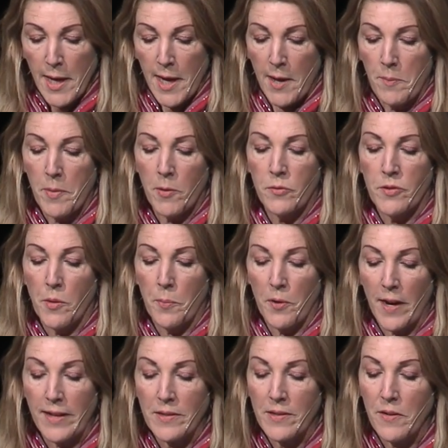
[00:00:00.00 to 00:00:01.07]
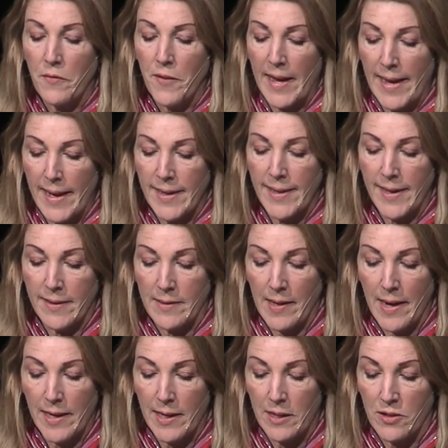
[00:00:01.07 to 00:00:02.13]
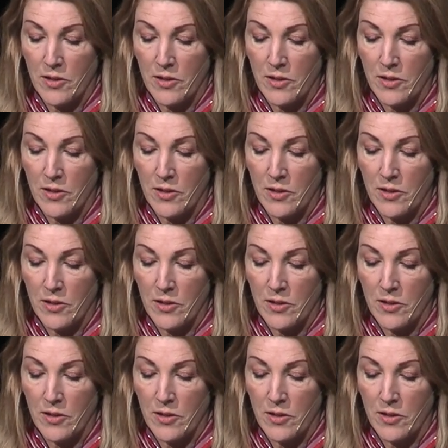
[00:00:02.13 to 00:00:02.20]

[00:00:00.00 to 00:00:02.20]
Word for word: and both depressive and anxiety